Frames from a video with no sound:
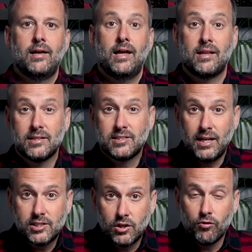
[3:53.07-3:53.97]
And in the
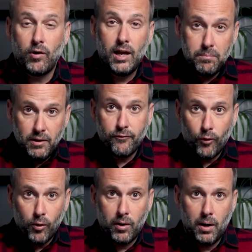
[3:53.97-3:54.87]
section right
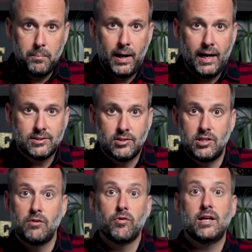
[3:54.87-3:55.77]
before our passage,
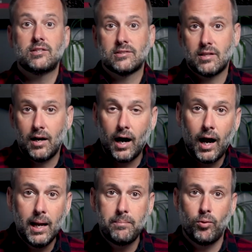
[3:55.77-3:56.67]
he reaches the
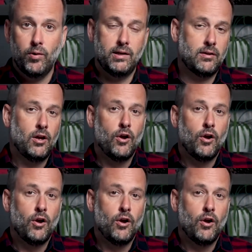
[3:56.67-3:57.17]
high point,